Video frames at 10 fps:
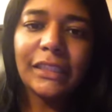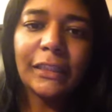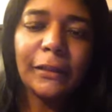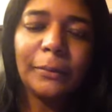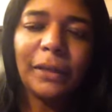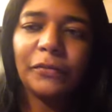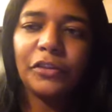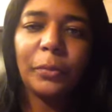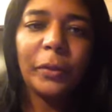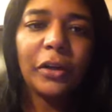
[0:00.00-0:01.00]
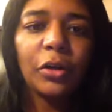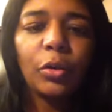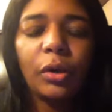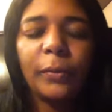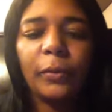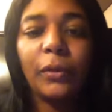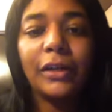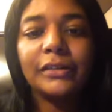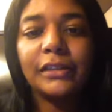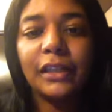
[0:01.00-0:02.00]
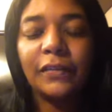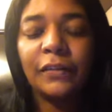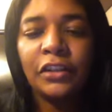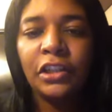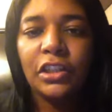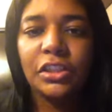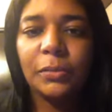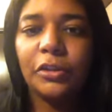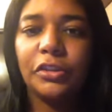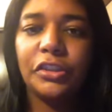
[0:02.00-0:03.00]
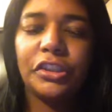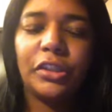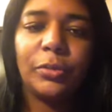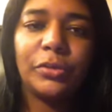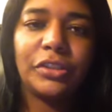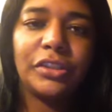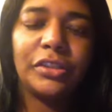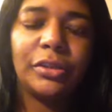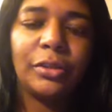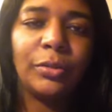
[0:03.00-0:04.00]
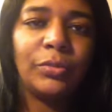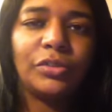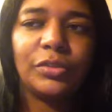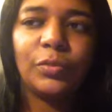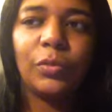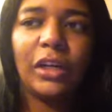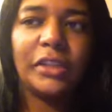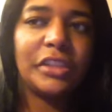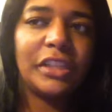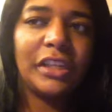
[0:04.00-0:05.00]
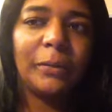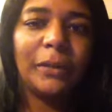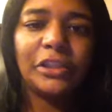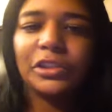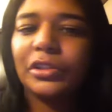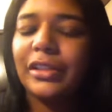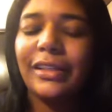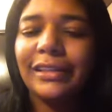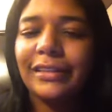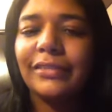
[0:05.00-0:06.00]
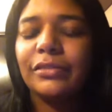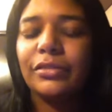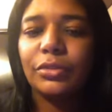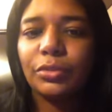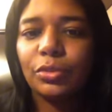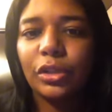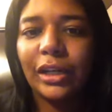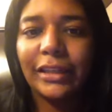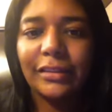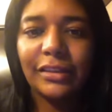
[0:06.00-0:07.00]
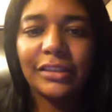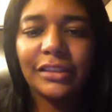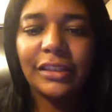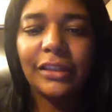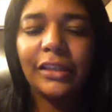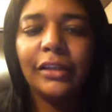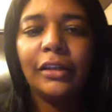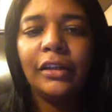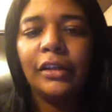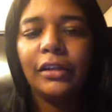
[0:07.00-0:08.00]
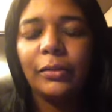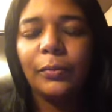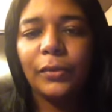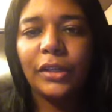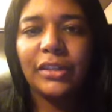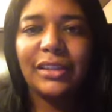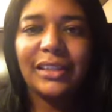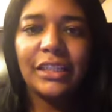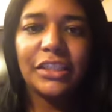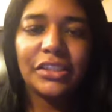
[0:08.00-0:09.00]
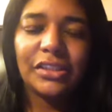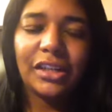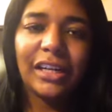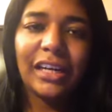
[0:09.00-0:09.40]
After Baron Corbin walked off, Samoa Joe was still just watching him, make sure he didn't try anything sneaky, but then he started